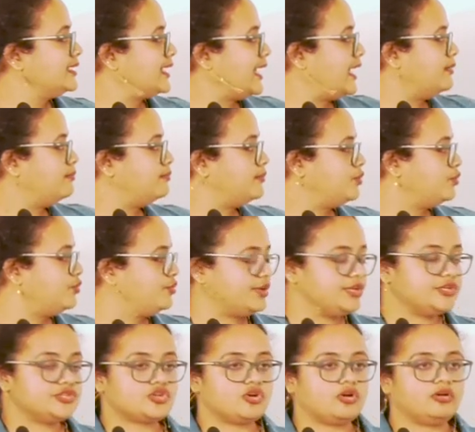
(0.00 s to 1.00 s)
time to
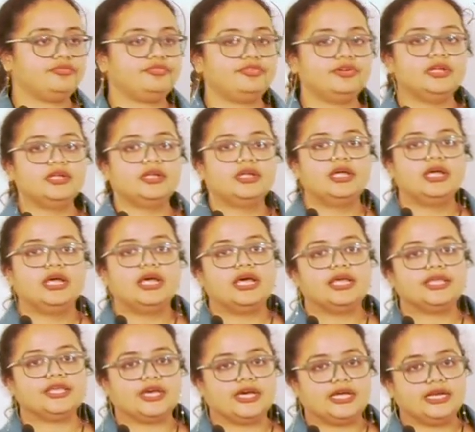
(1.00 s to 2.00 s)
finish off
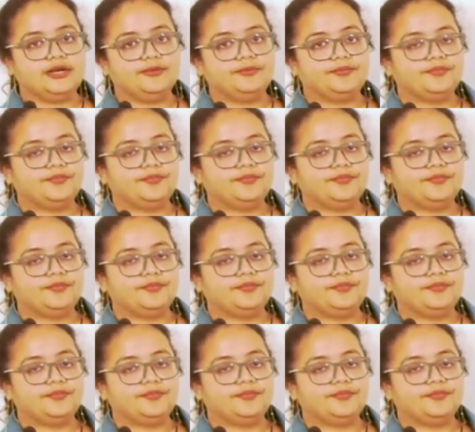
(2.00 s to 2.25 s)
your